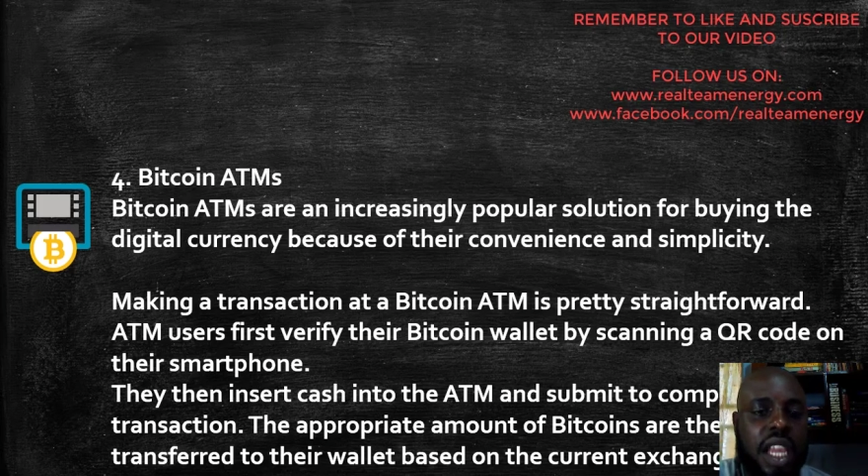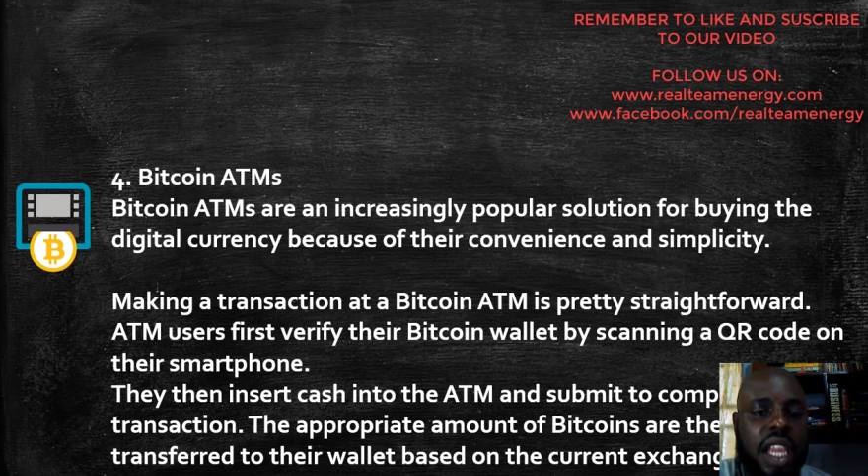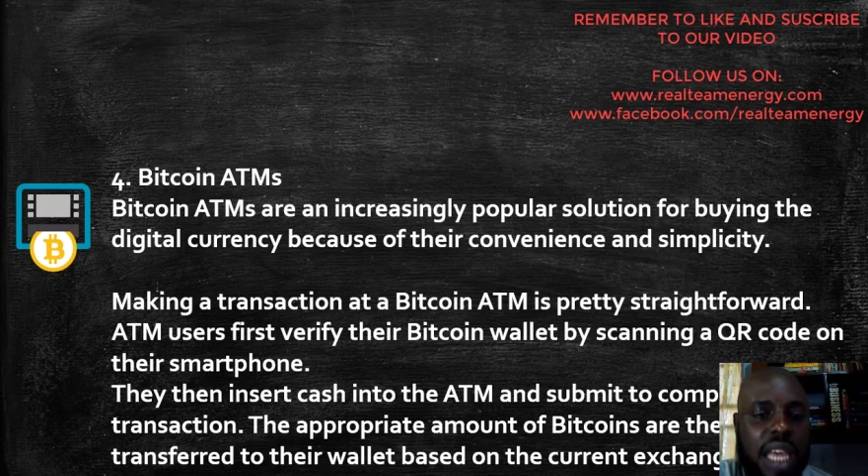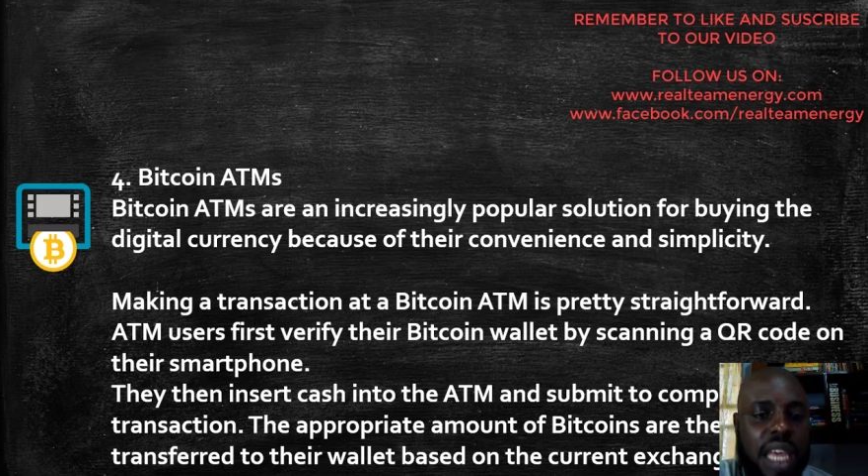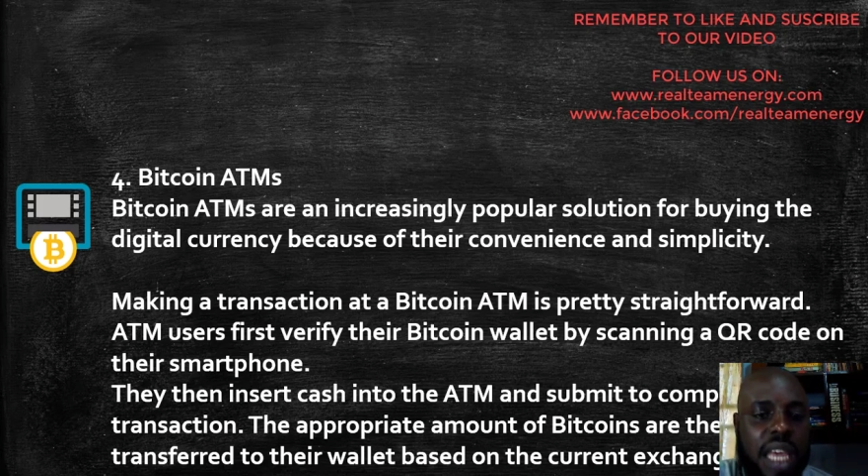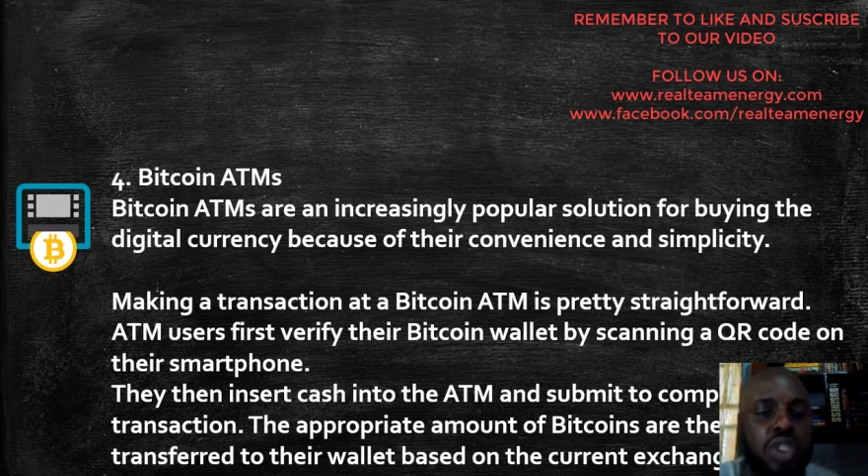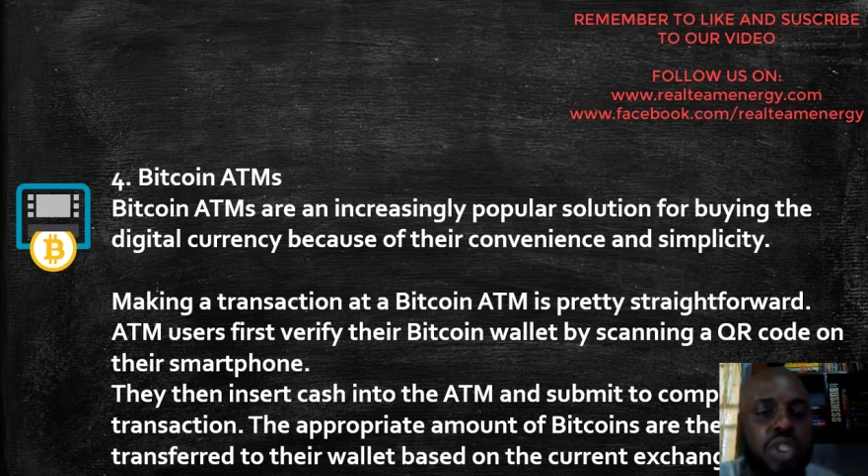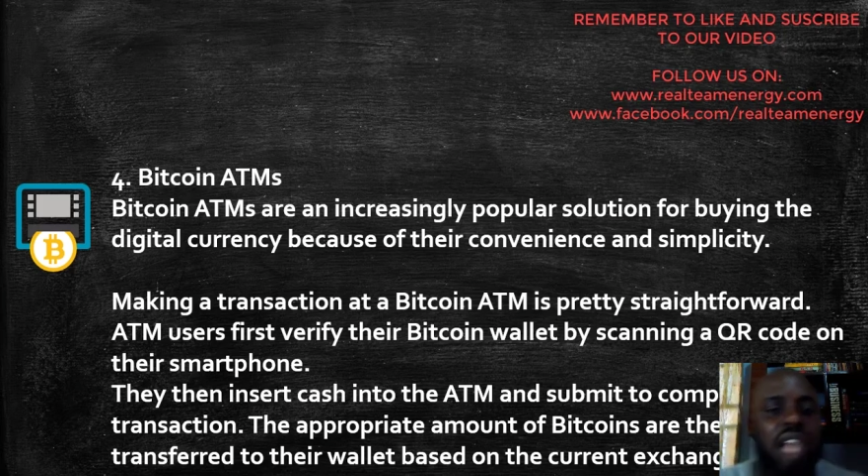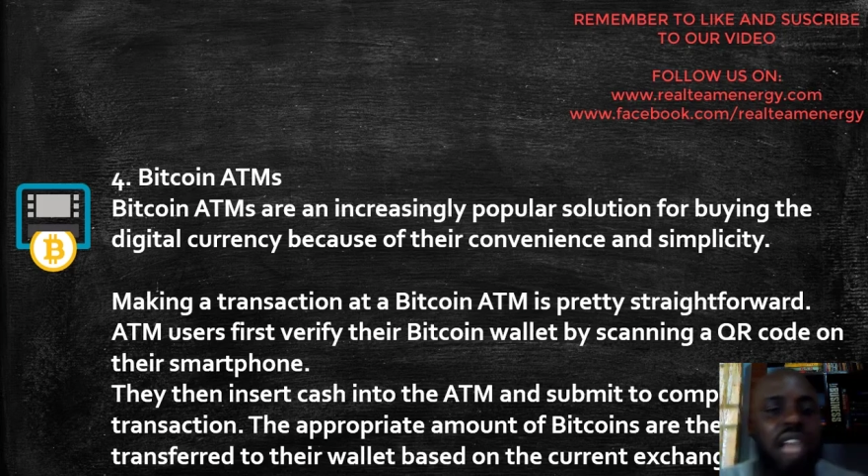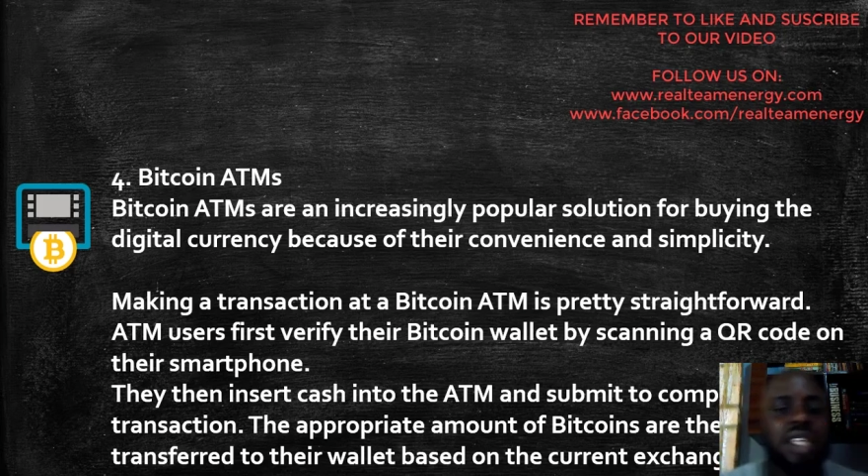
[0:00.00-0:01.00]
ATM
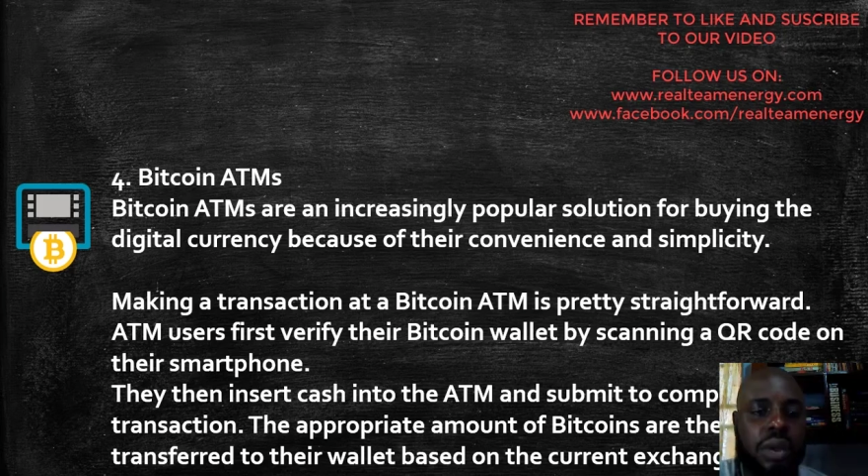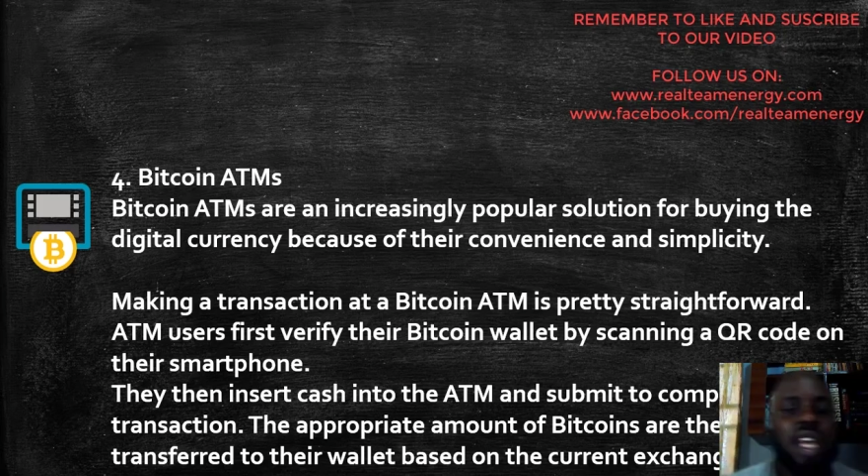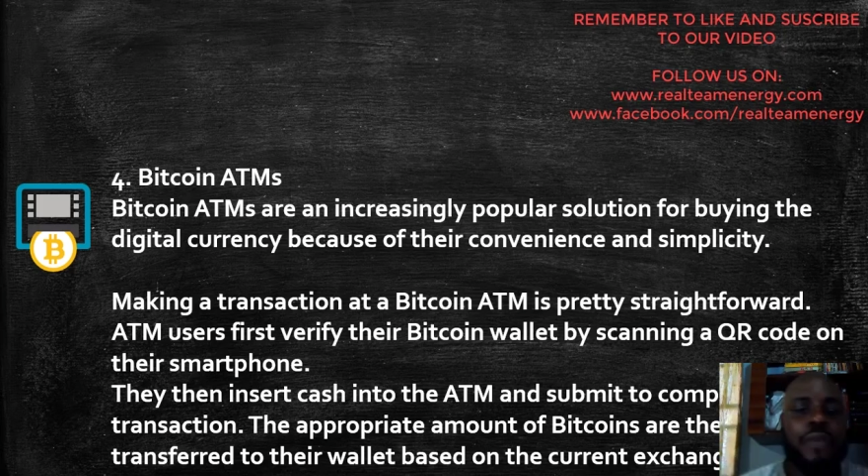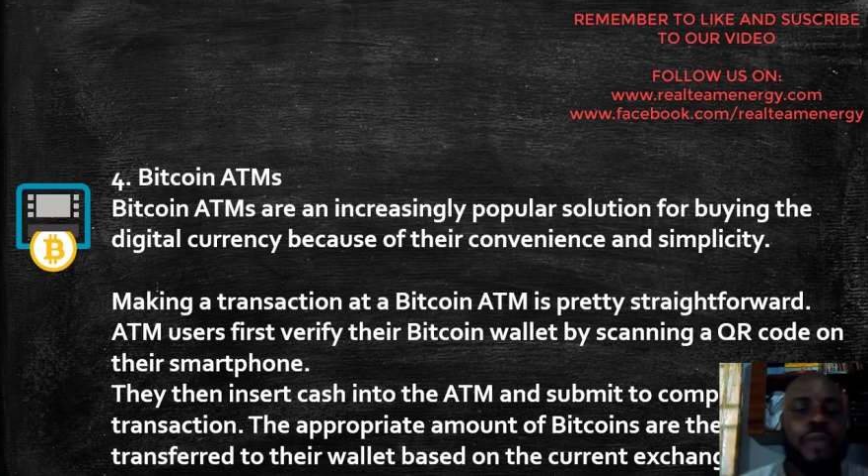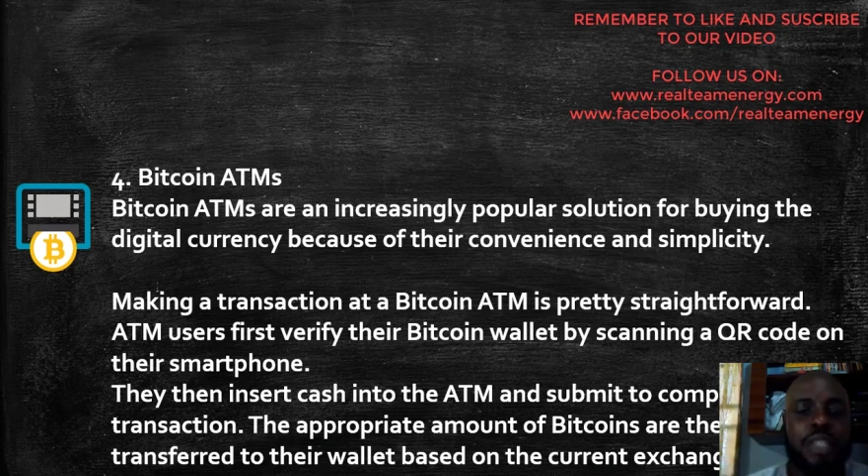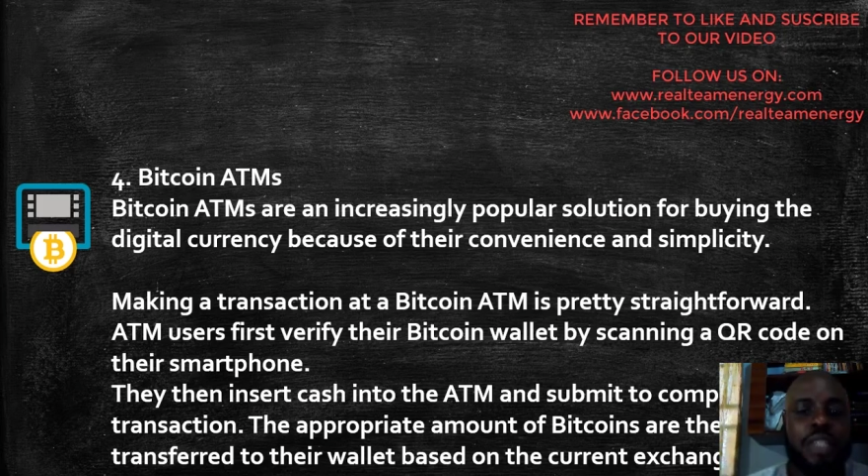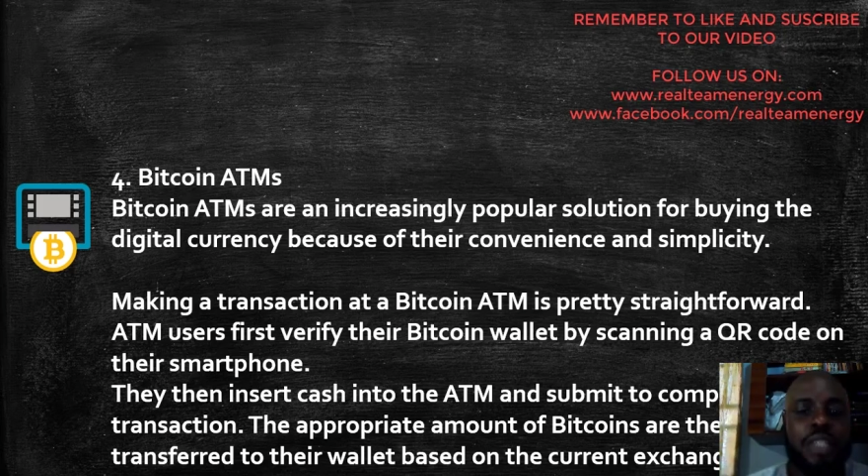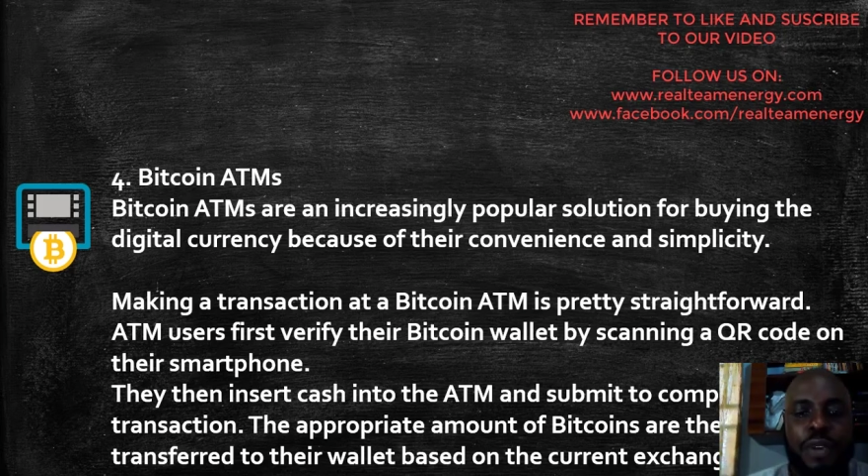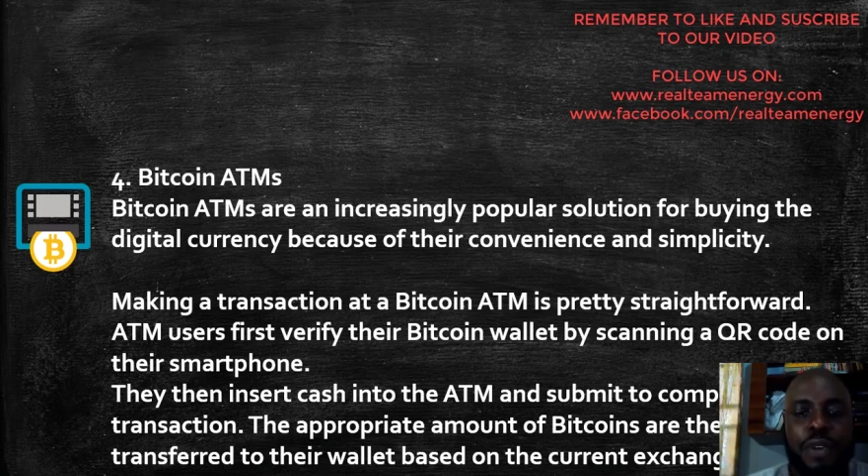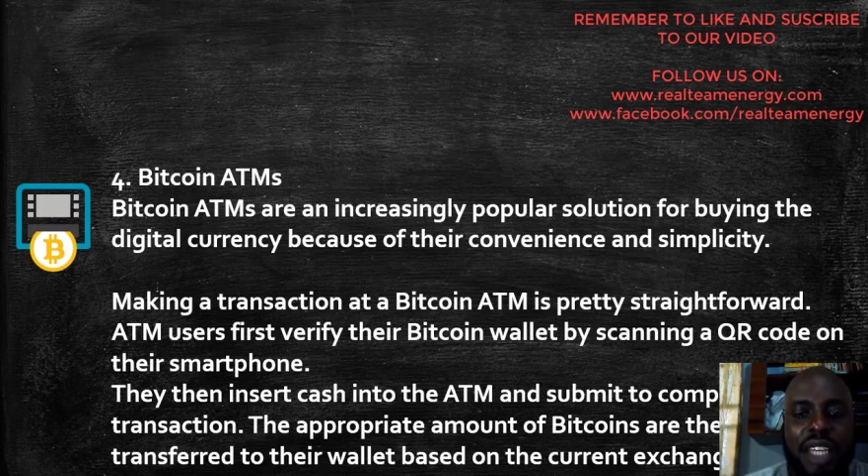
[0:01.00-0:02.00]
users first
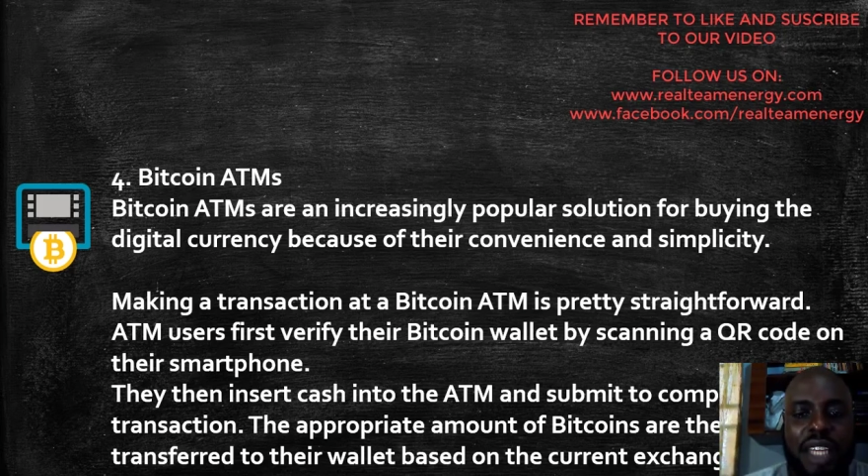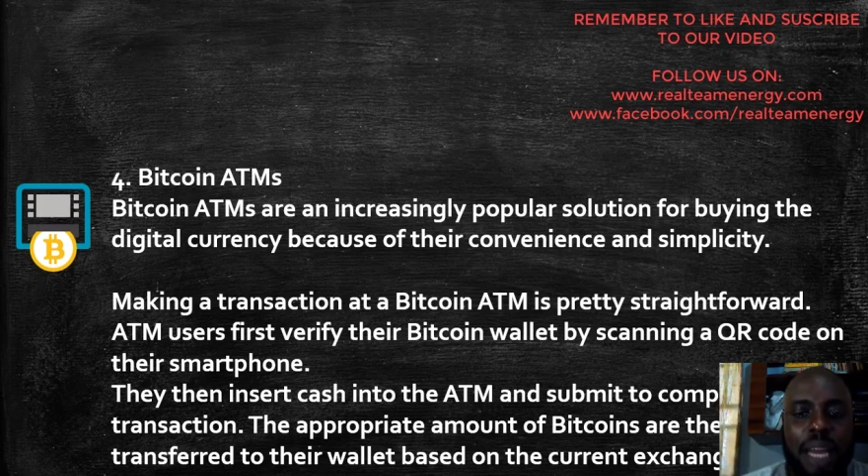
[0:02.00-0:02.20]
verify